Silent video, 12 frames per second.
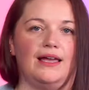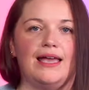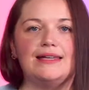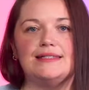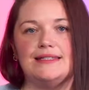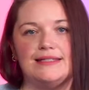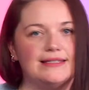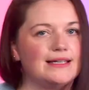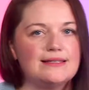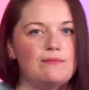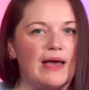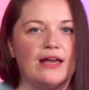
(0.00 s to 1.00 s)
It
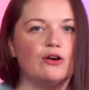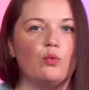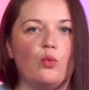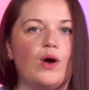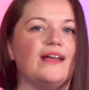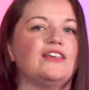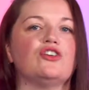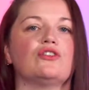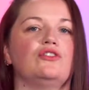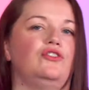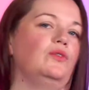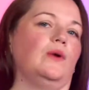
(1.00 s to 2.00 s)
doesn't matter what you're
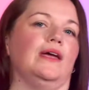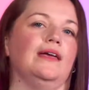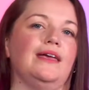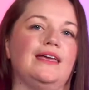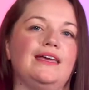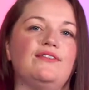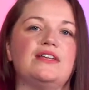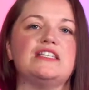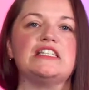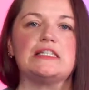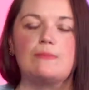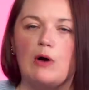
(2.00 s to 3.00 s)
doing. Even
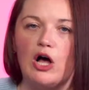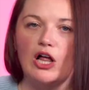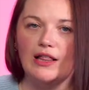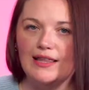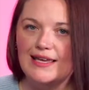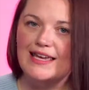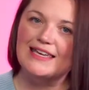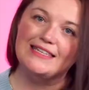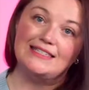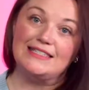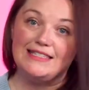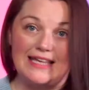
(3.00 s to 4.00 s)
small,
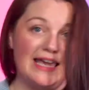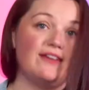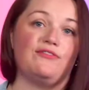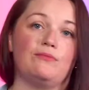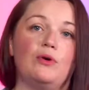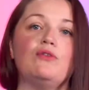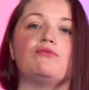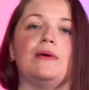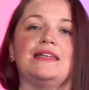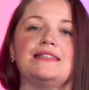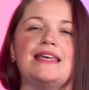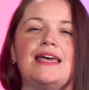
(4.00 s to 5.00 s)
safe
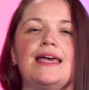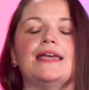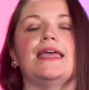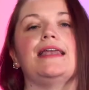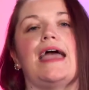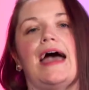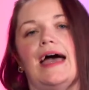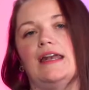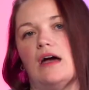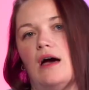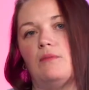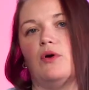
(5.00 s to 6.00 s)
movements can add
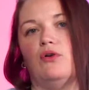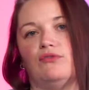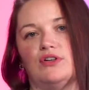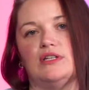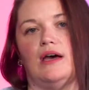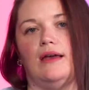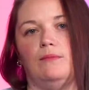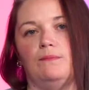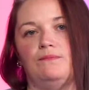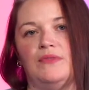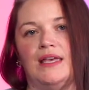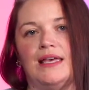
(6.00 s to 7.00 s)
up over time.
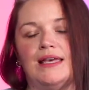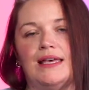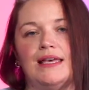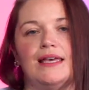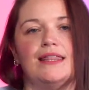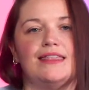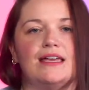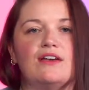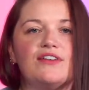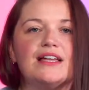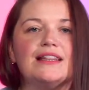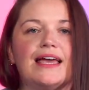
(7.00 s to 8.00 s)
Think
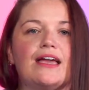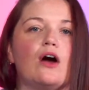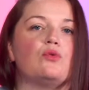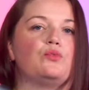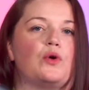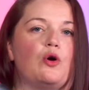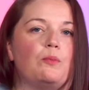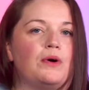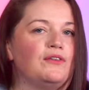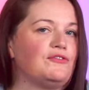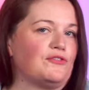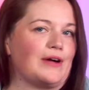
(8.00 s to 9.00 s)
of it like a rope
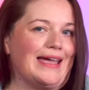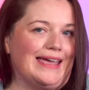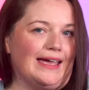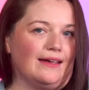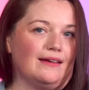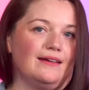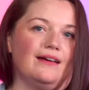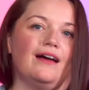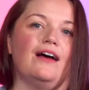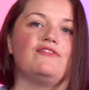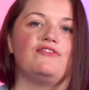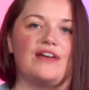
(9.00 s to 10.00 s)
fraying.
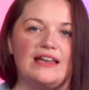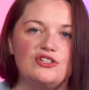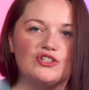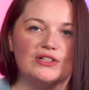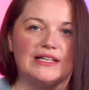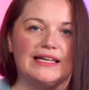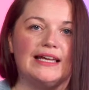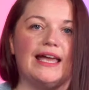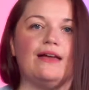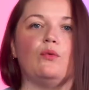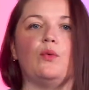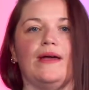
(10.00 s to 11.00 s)
Eventually,
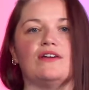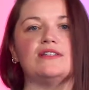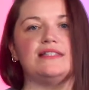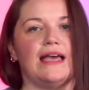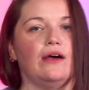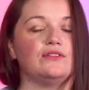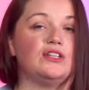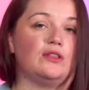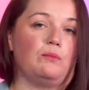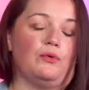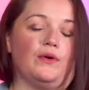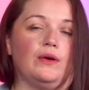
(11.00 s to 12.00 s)
it wears down to
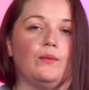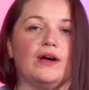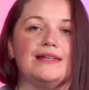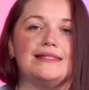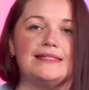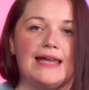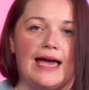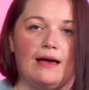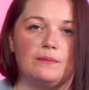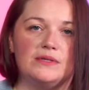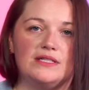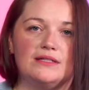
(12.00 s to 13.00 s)
the point where it
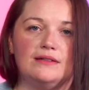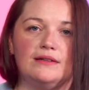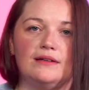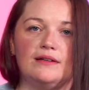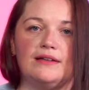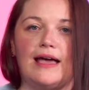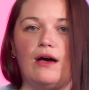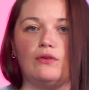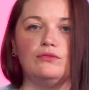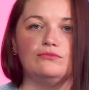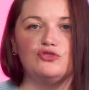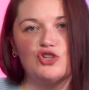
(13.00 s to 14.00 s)
snaps. Now,
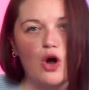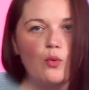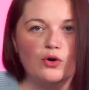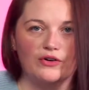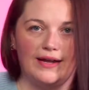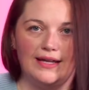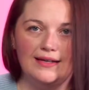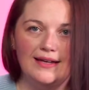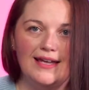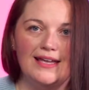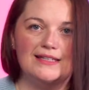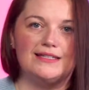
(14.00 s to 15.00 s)
don't worry.
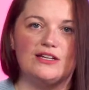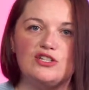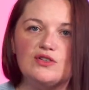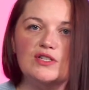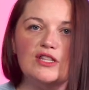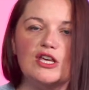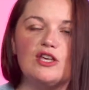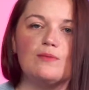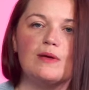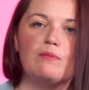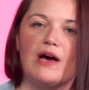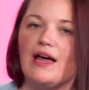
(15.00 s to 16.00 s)
Tissues in the
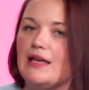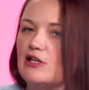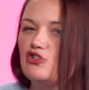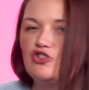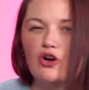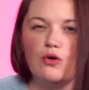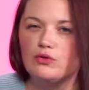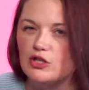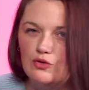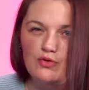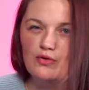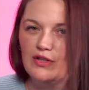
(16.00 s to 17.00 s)
human body don't
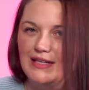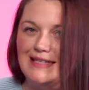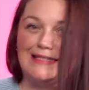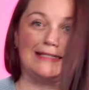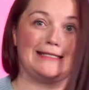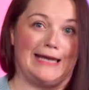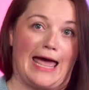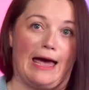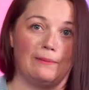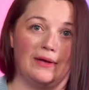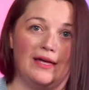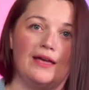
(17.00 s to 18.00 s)
usually
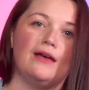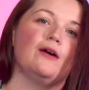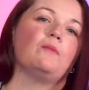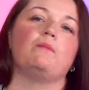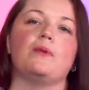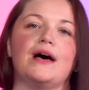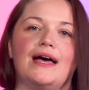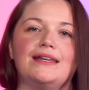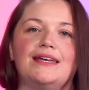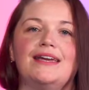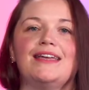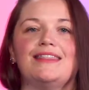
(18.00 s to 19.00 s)
snap, but
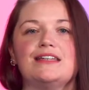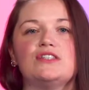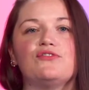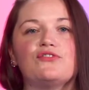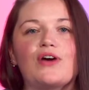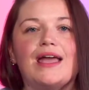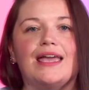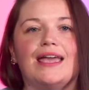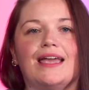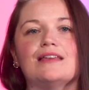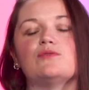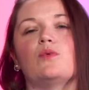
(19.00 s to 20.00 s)
this
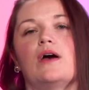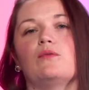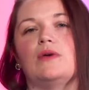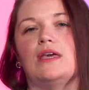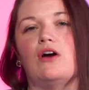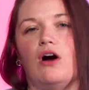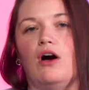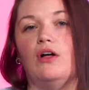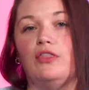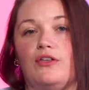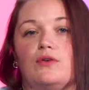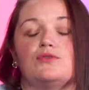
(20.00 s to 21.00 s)
fraying is what we call
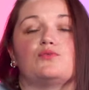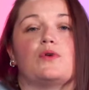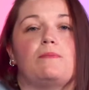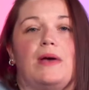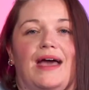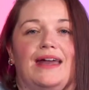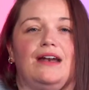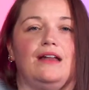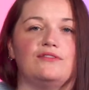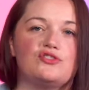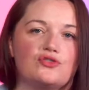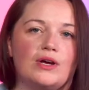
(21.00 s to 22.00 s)
those
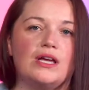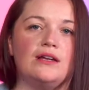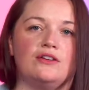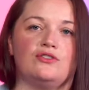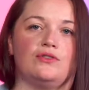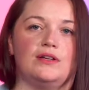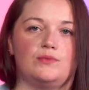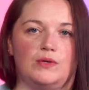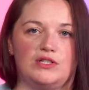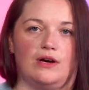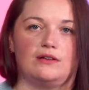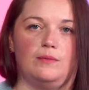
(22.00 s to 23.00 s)
repetitive strain injuries we
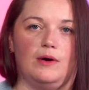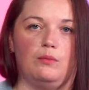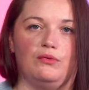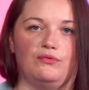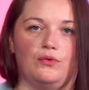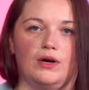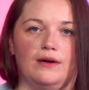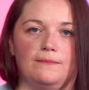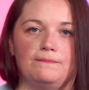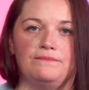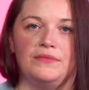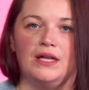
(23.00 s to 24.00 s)
talked about before.
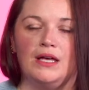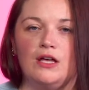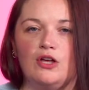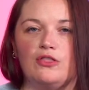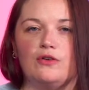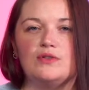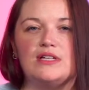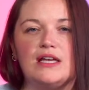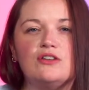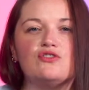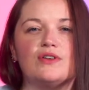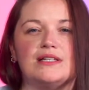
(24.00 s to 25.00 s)
Those
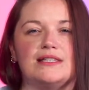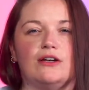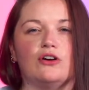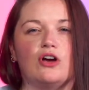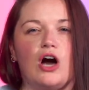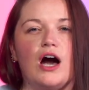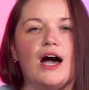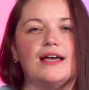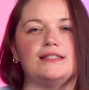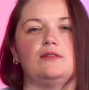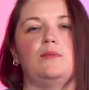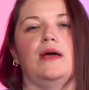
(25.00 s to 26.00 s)
injuries that are
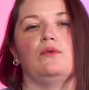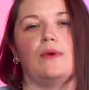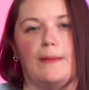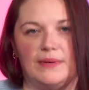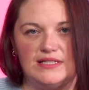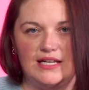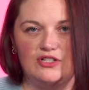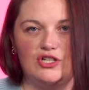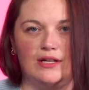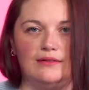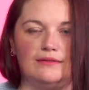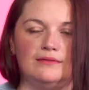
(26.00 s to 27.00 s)
caused by
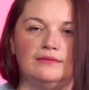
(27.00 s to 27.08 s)
repetition.